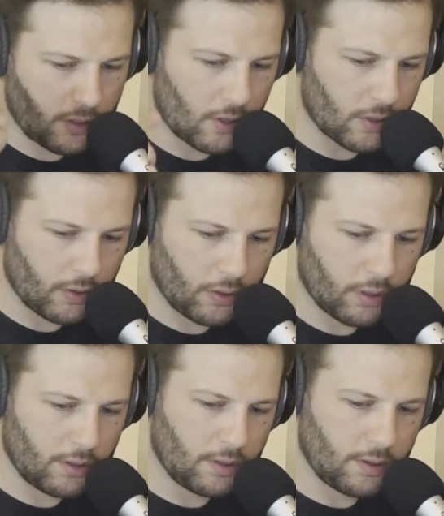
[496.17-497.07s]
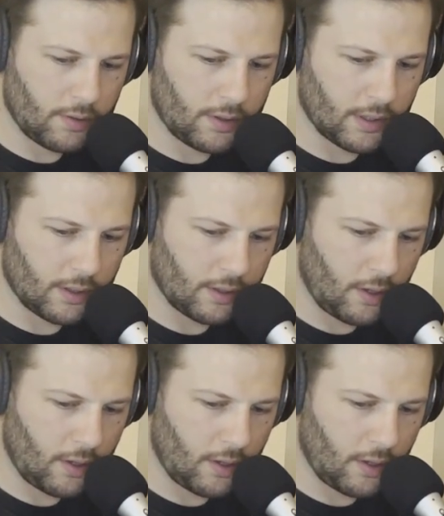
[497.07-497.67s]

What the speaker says: Concorde, the